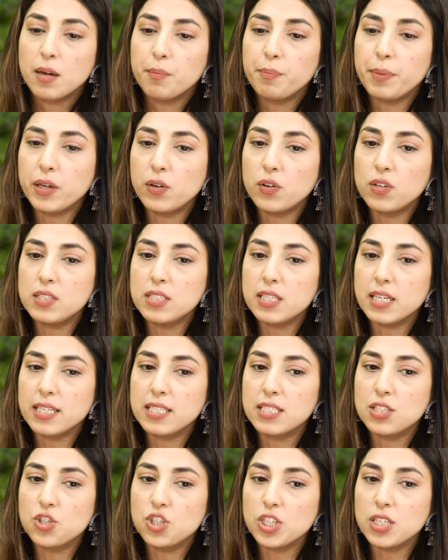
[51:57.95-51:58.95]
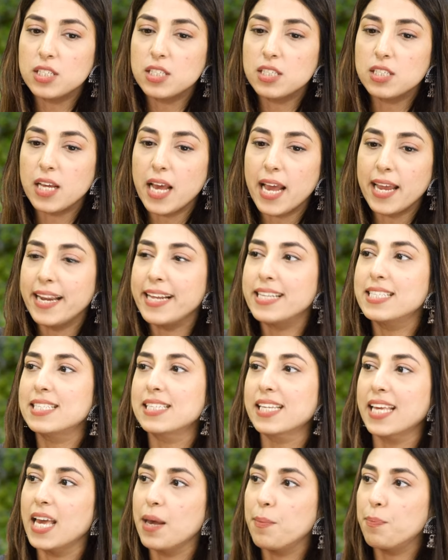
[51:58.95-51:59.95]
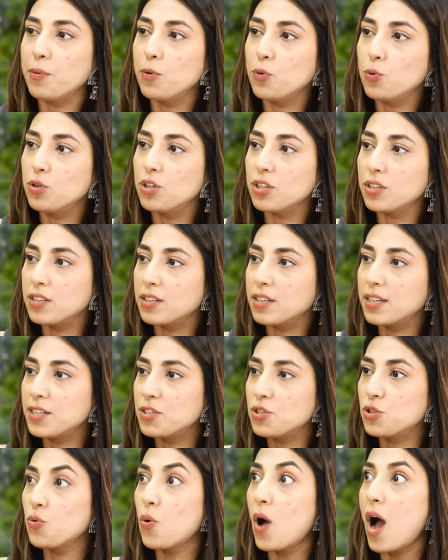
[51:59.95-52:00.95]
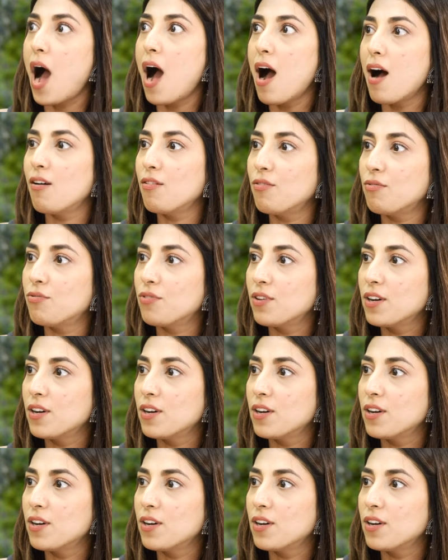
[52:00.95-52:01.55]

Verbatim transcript: because it's just an escape route is to how